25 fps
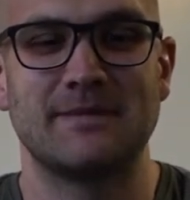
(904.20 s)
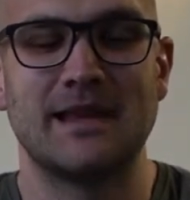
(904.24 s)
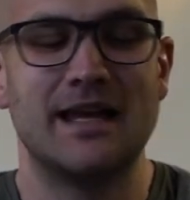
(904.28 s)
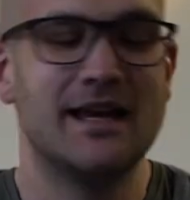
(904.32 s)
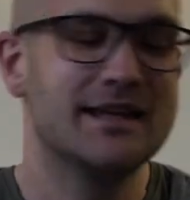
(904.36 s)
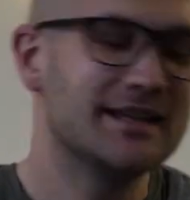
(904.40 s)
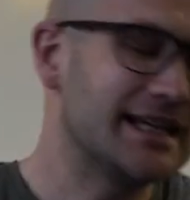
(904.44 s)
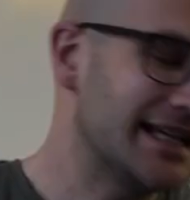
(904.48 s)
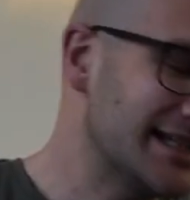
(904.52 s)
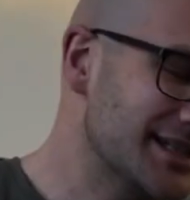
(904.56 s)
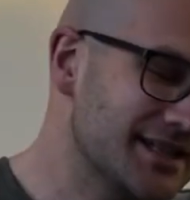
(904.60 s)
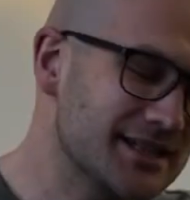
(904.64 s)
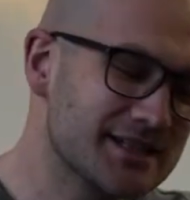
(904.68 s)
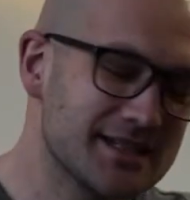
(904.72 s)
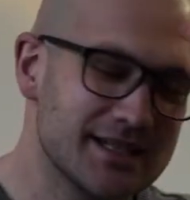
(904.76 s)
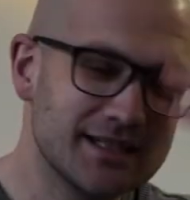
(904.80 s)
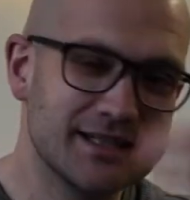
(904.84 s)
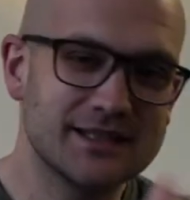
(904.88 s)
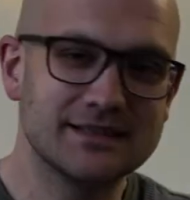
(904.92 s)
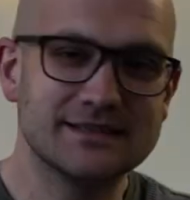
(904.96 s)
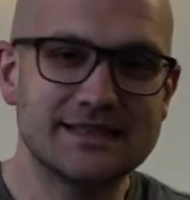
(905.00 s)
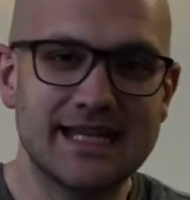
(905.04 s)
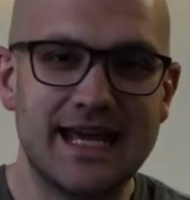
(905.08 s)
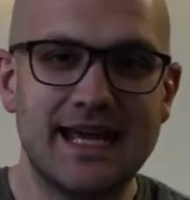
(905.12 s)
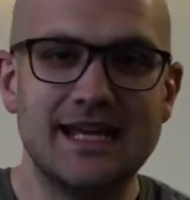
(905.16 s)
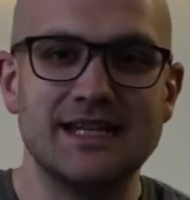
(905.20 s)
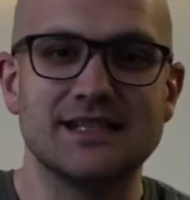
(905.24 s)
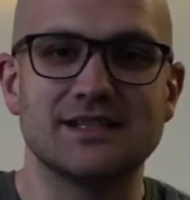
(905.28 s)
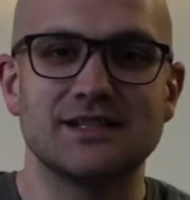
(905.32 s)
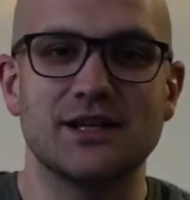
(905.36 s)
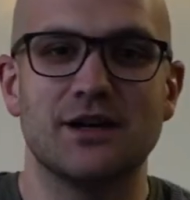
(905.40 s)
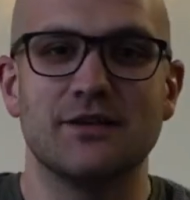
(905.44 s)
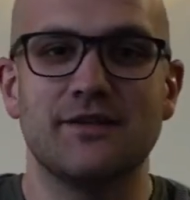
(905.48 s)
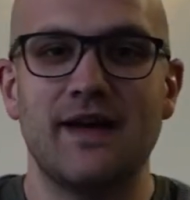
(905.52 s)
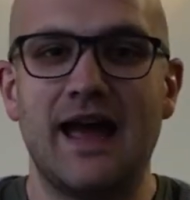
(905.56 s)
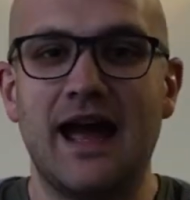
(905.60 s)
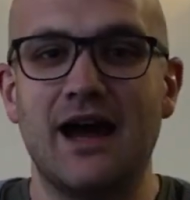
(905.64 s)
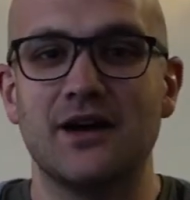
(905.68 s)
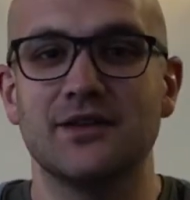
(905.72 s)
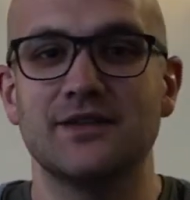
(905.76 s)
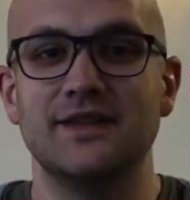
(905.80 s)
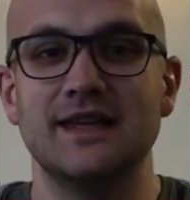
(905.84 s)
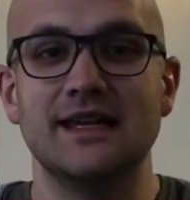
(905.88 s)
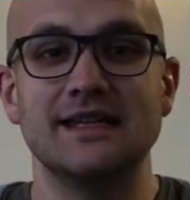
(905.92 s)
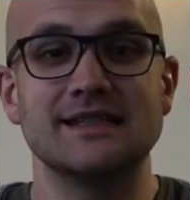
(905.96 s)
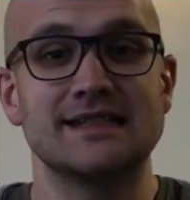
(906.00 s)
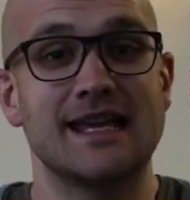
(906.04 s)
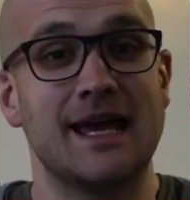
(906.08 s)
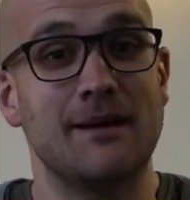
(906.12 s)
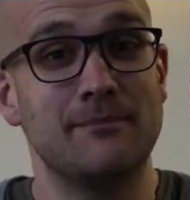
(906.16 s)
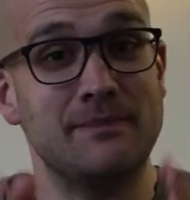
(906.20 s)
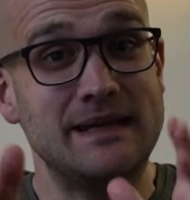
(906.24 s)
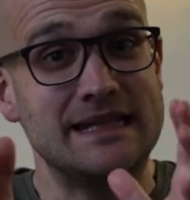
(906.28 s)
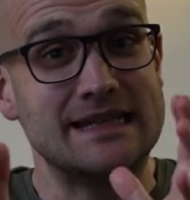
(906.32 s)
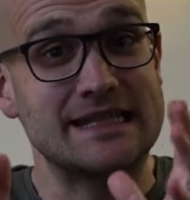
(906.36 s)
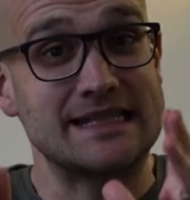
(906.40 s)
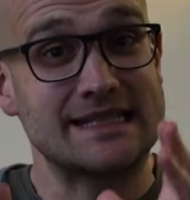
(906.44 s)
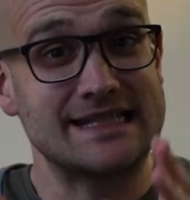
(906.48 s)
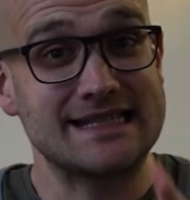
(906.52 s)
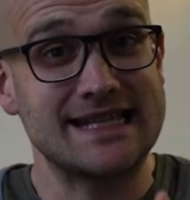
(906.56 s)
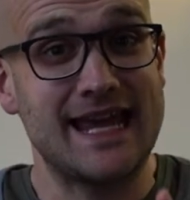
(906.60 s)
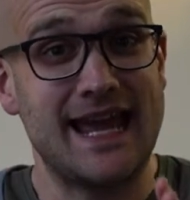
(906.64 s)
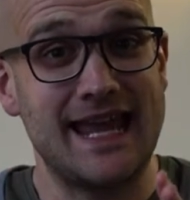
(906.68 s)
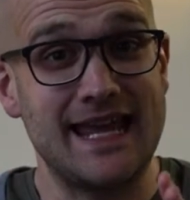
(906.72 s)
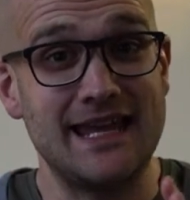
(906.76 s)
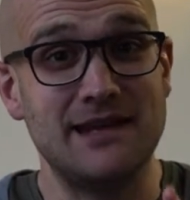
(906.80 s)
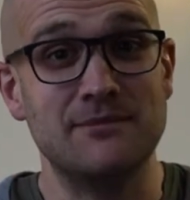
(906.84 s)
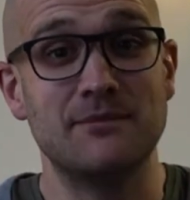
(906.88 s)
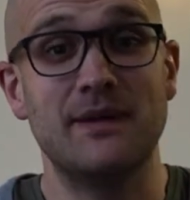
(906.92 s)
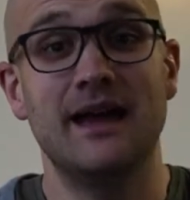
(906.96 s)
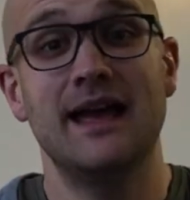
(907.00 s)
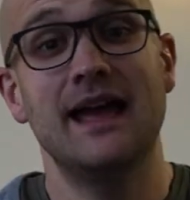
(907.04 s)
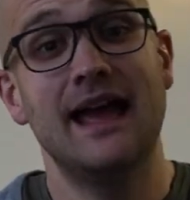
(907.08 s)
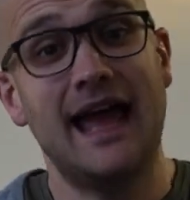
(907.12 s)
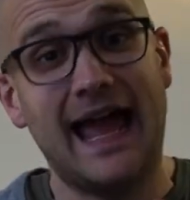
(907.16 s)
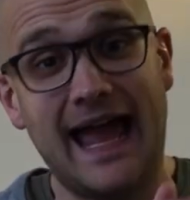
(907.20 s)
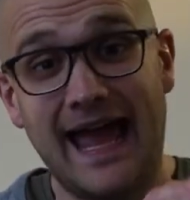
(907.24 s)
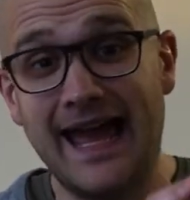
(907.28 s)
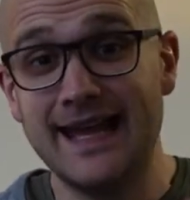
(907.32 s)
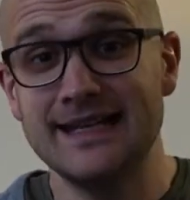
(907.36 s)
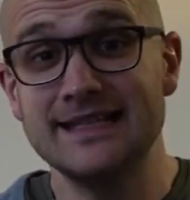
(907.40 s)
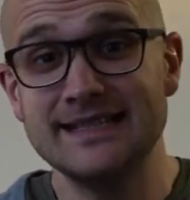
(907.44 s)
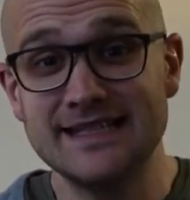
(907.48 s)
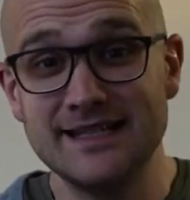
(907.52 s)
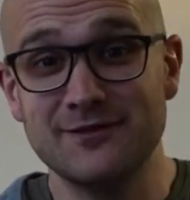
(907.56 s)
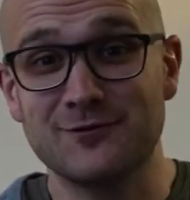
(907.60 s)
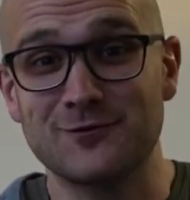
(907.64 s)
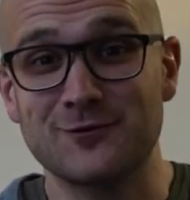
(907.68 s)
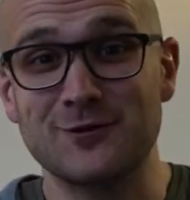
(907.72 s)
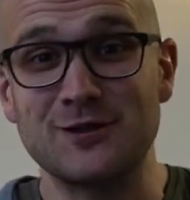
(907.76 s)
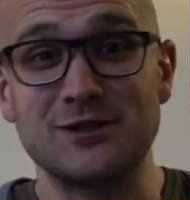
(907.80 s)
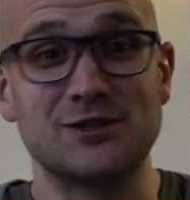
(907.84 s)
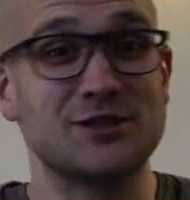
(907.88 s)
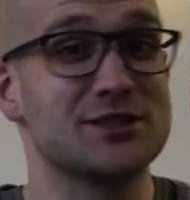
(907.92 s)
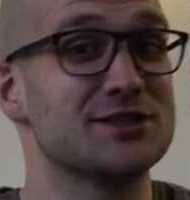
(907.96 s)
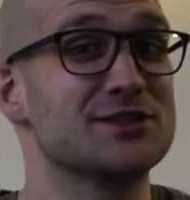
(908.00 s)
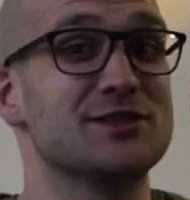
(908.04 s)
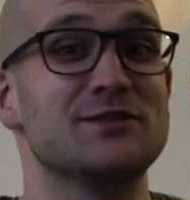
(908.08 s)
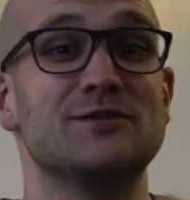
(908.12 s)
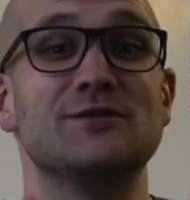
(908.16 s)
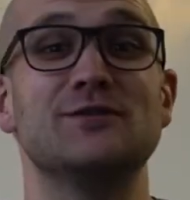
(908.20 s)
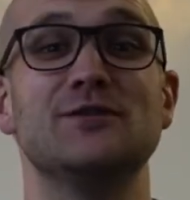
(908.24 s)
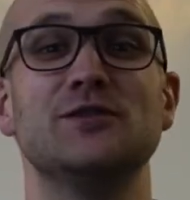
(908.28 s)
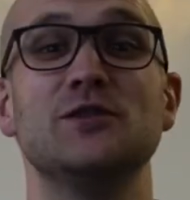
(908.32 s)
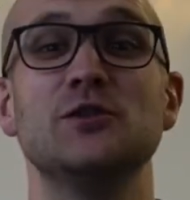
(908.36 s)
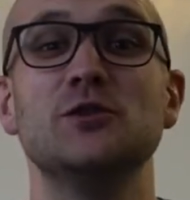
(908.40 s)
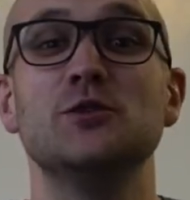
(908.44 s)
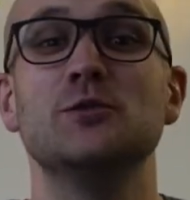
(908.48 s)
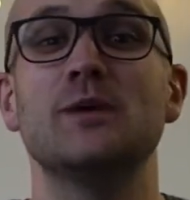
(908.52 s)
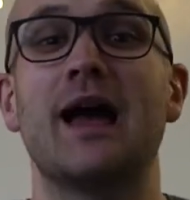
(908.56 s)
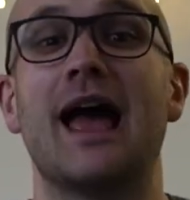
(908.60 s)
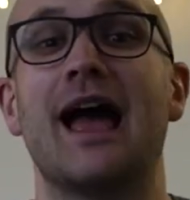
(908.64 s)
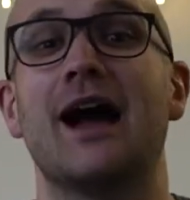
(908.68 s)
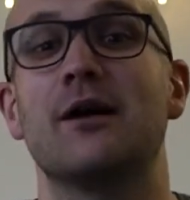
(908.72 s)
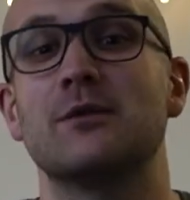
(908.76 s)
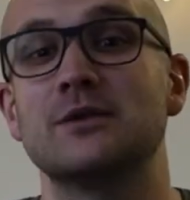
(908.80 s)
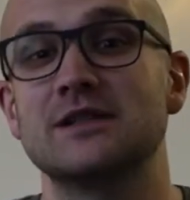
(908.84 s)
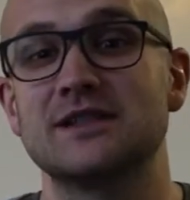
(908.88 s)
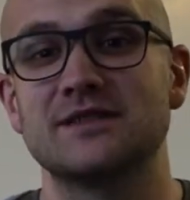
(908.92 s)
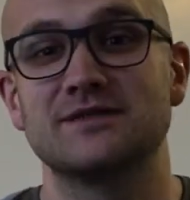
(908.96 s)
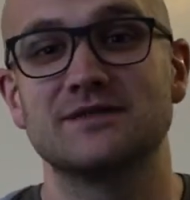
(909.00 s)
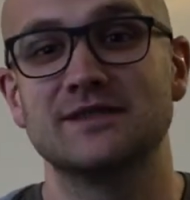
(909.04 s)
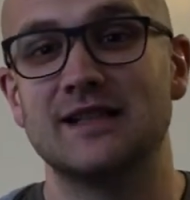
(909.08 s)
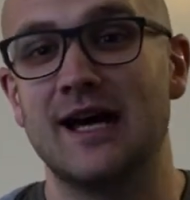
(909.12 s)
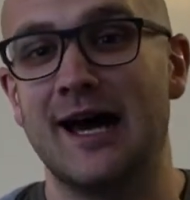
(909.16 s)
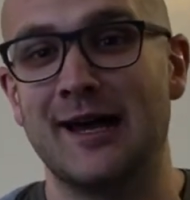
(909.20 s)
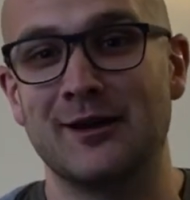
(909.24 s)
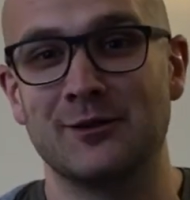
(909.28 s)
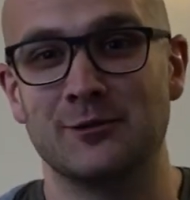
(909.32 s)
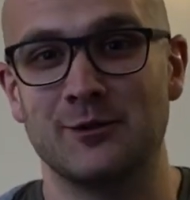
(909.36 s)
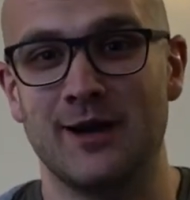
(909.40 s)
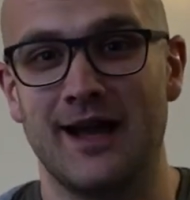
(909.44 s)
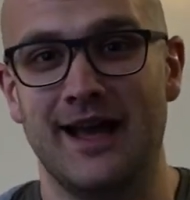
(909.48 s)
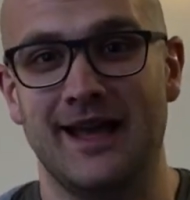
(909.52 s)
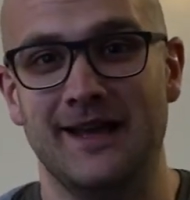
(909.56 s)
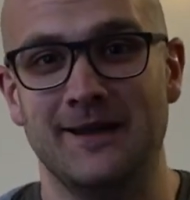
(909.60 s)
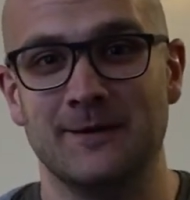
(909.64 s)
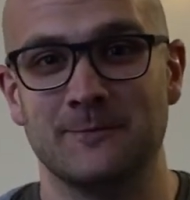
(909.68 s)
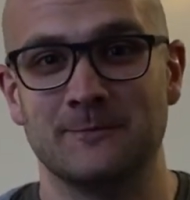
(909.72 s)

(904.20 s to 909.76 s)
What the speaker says: That's just a little taste of how things can be the same and different just a few hours' flight away.